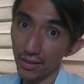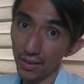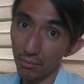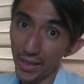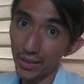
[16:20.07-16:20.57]

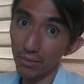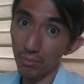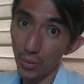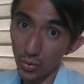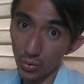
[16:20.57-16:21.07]
might
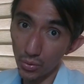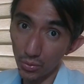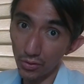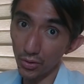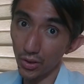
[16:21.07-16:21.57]
pose
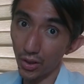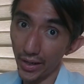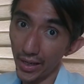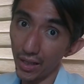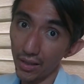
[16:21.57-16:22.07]
to your
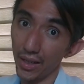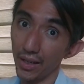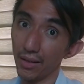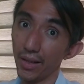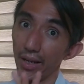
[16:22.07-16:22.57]
health
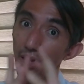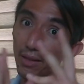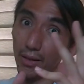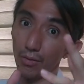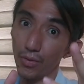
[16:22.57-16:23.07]
and the
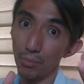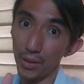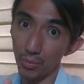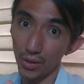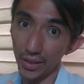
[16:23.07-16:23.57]
health of the
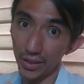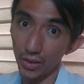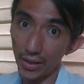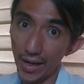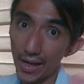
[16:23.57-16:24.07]
people in
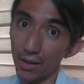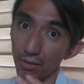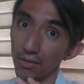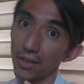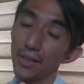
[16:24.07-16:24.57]
your
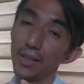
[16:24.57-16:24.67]
house.